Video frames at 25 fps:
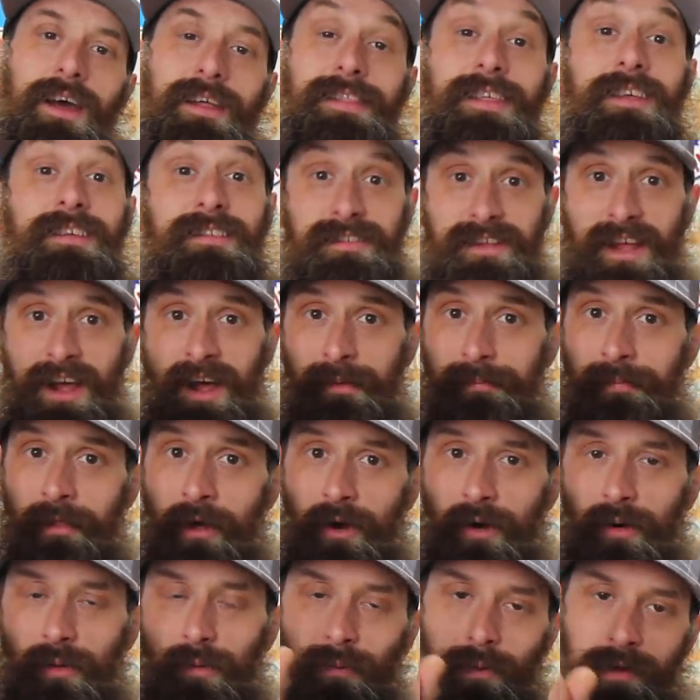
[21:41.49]
This time,
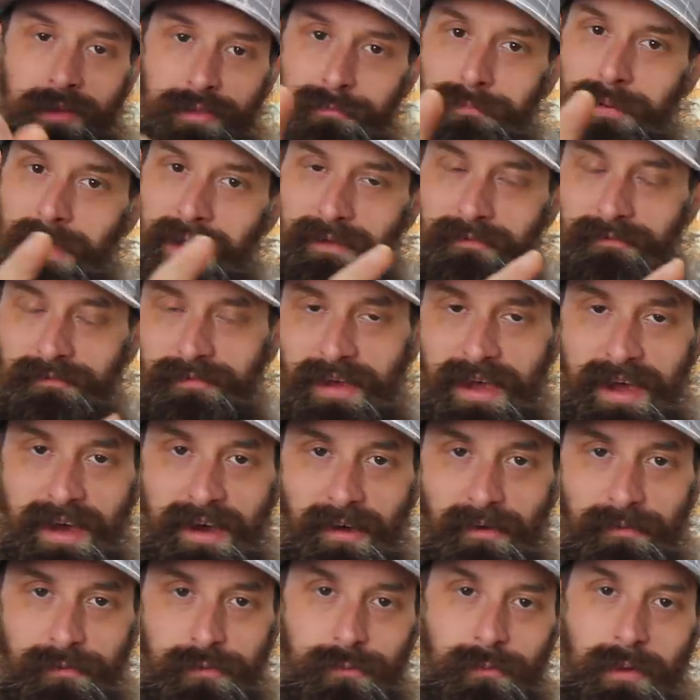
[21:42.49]
though, with bent
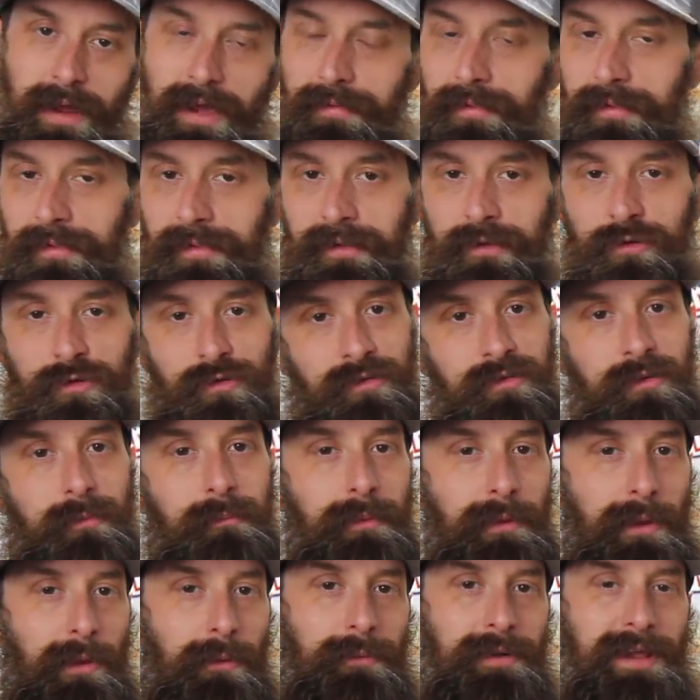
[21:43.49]
valves rather than just a
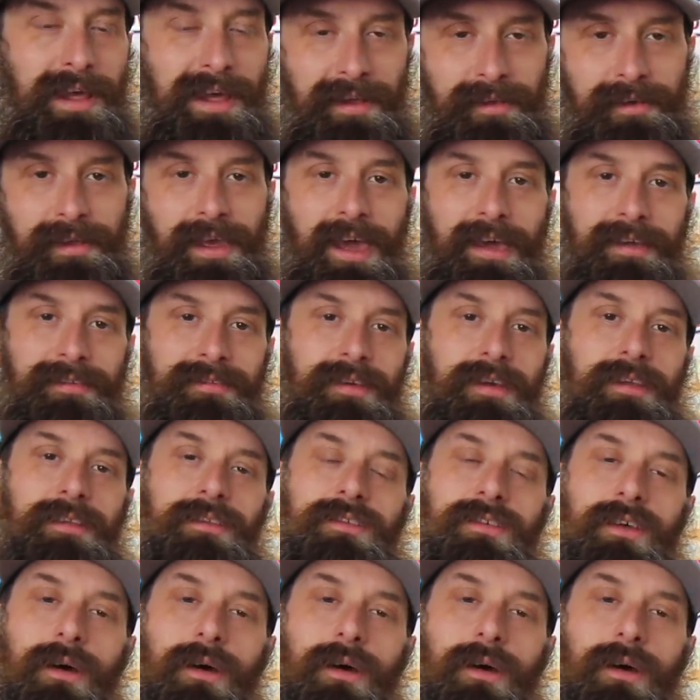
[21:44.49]
blown head gasket.